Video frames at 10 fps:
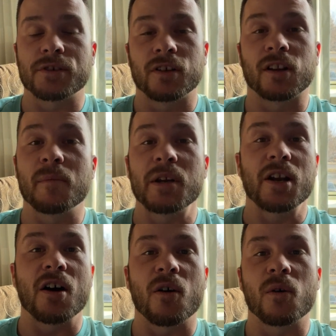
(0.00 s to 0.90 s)
You know, let me
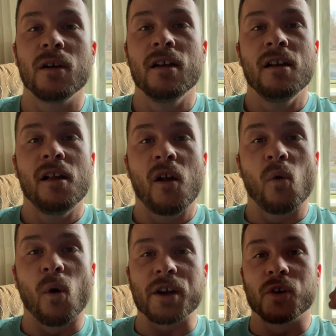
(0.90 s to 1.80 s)
know
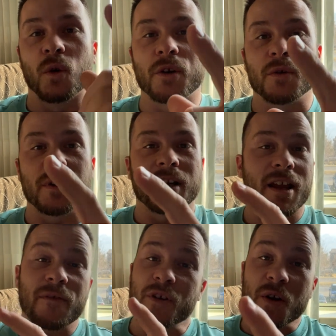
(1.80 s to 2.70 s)
what you're doing
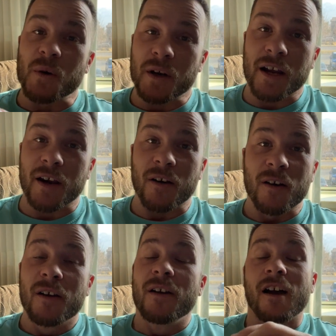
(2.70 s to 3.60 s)
if you don't care
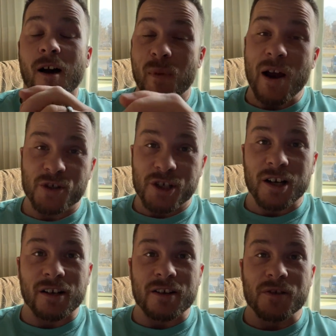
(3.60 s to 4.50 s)
about
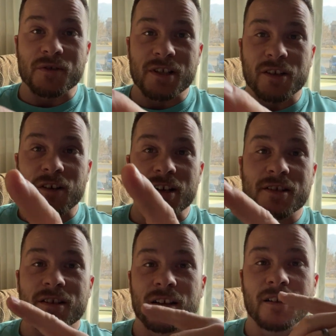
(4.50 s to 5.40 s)
sharing those
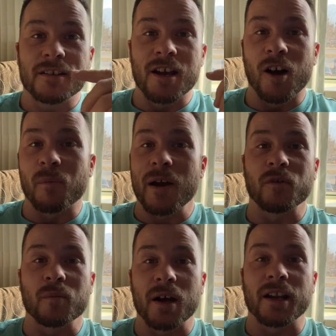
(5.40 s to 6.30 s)
secrets to help
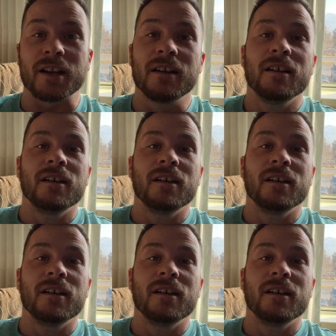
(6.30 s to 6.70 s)
everybody,